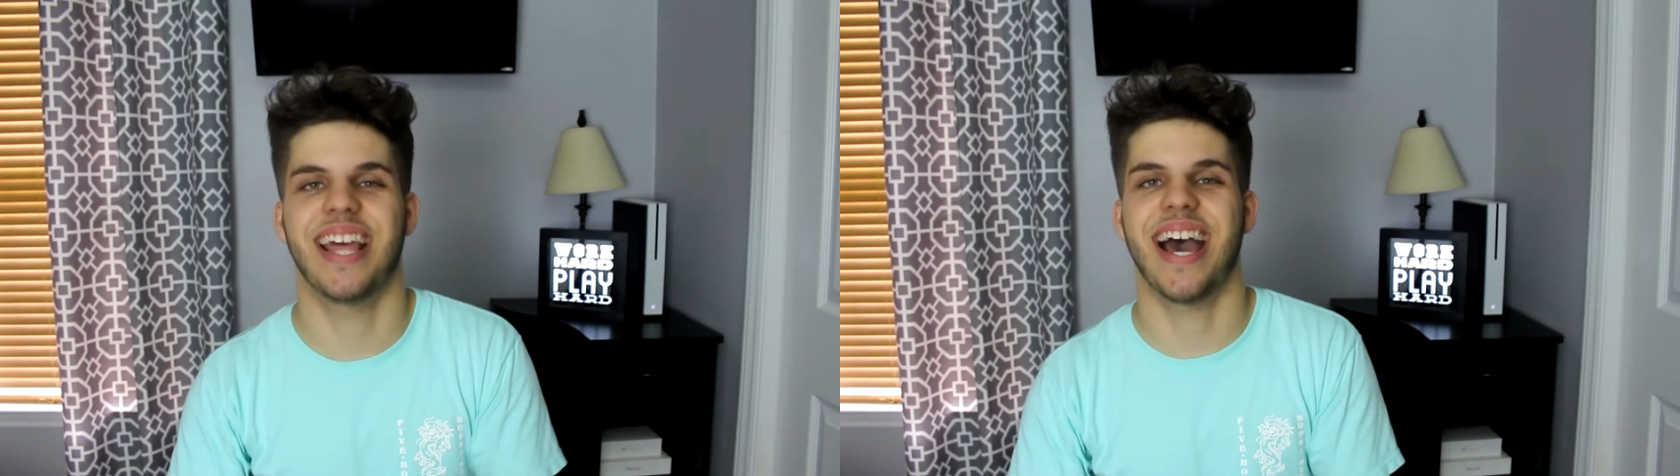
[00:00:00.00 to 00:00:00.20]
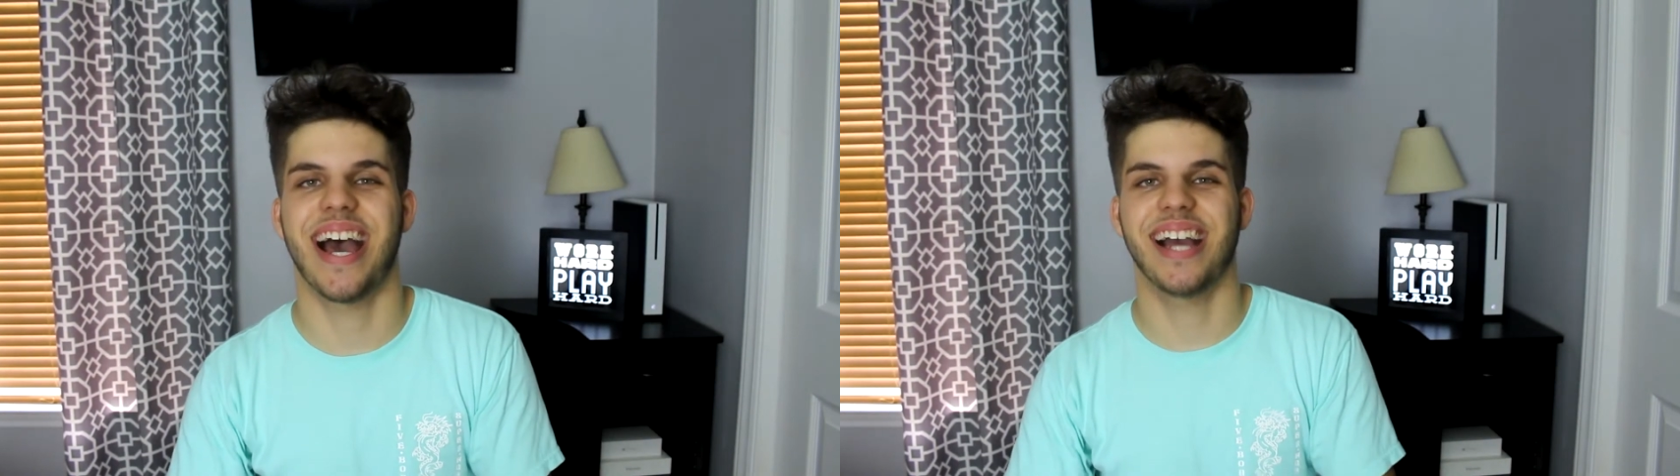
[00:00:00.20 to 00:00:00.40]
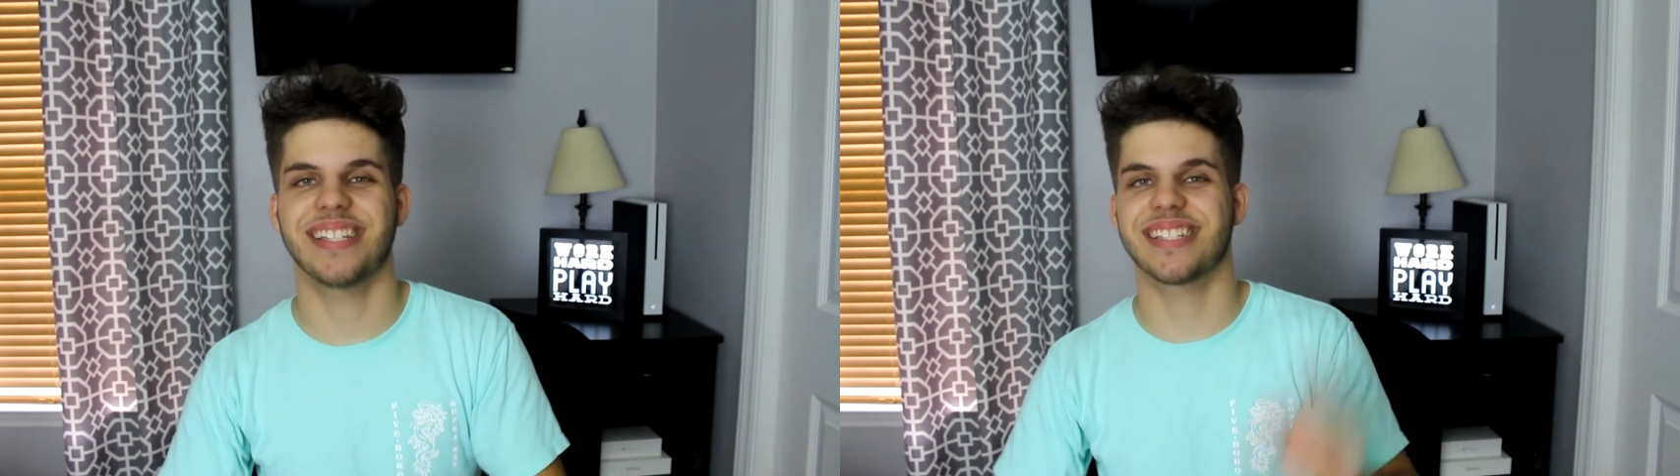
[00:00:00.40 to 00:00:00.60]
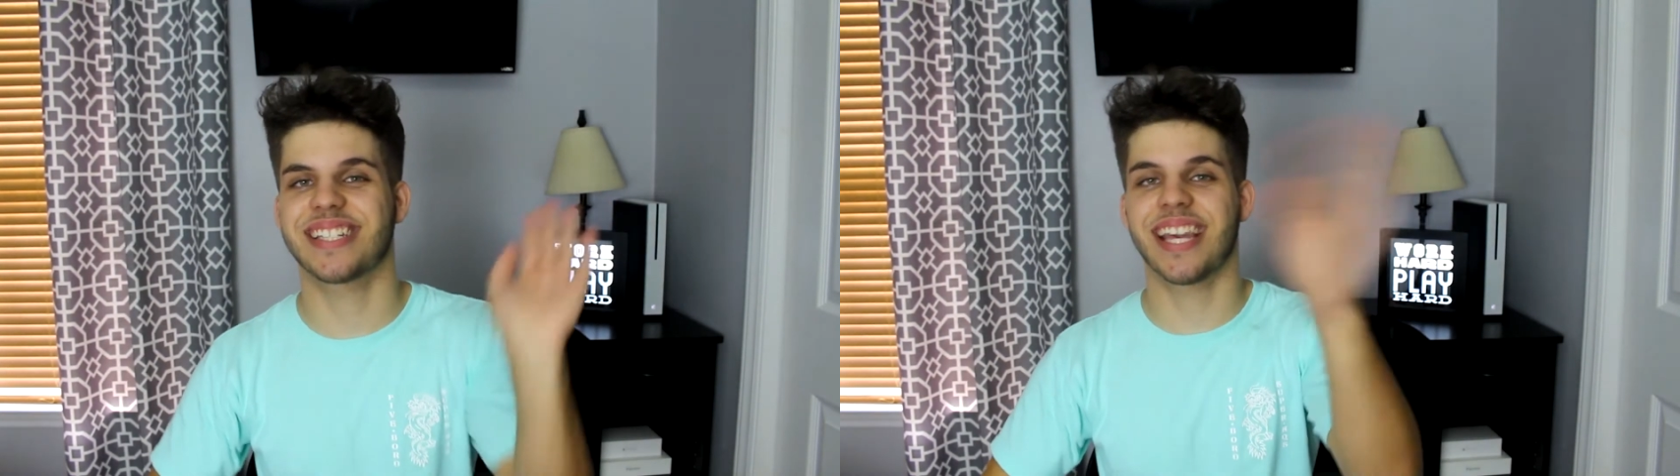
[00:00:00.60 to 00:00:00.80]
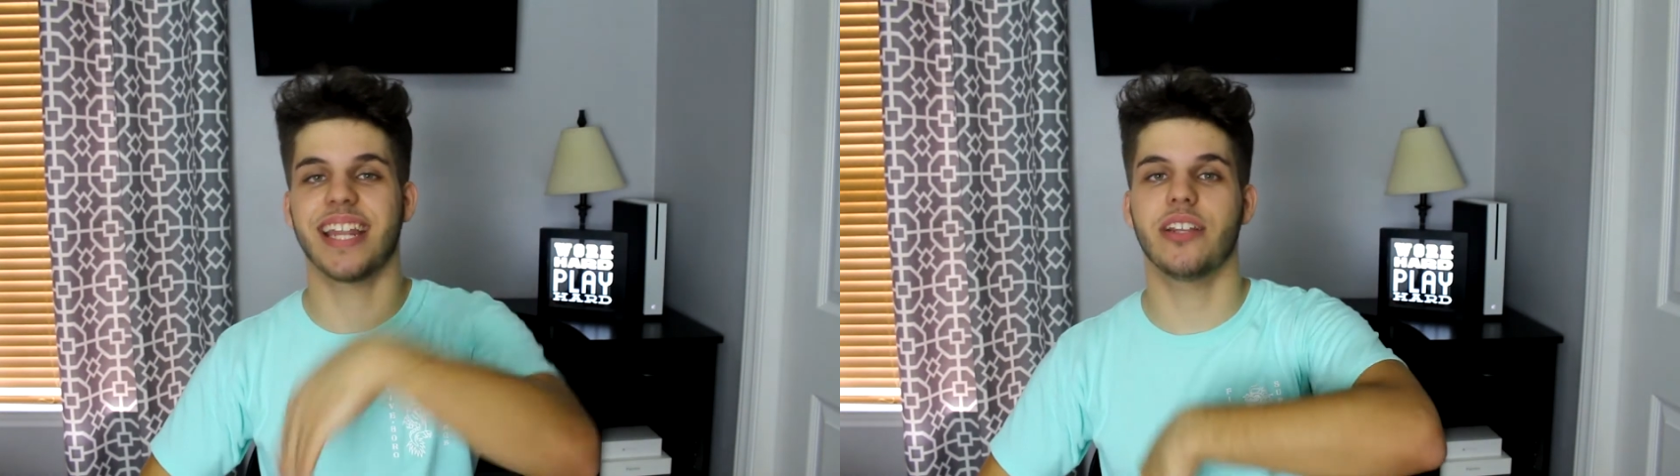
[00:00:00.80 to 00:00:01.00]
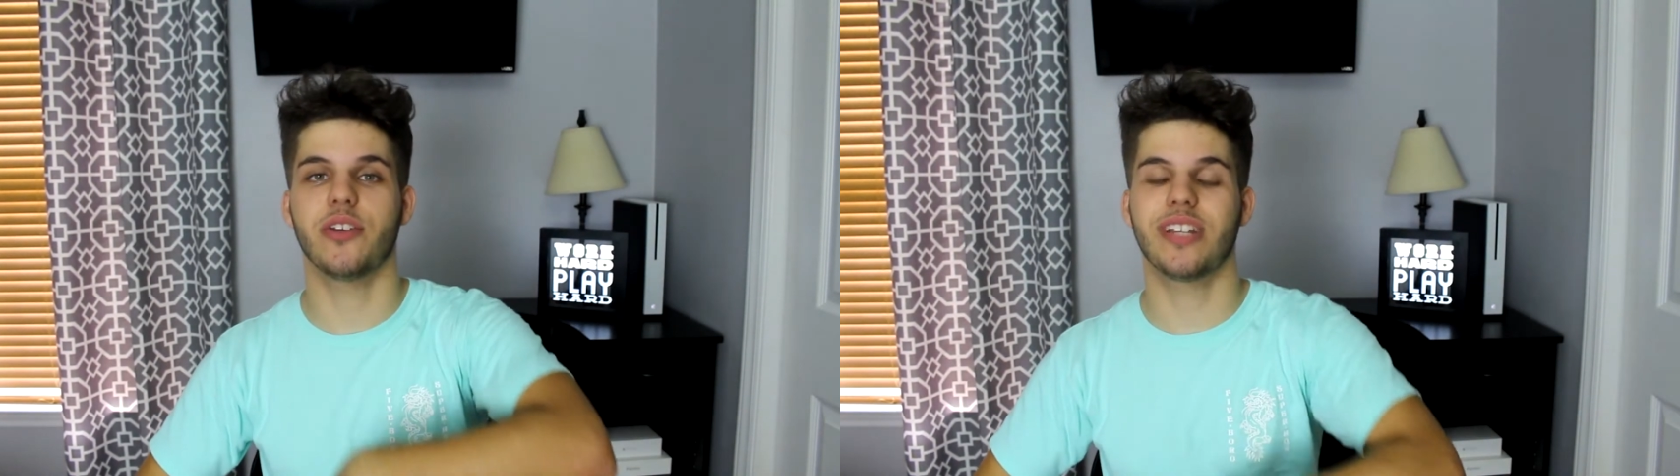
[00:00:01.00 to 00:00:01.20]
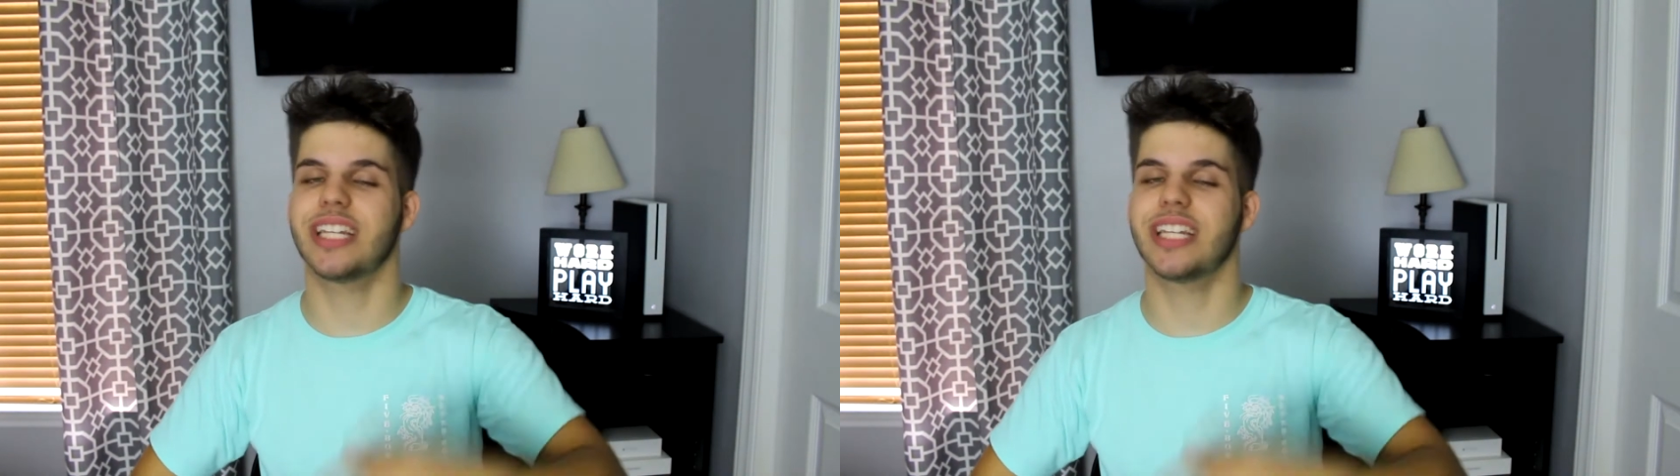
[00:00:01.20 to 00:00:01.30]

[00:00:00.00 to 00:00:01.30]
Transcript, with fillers: Nah, just kidding, dude.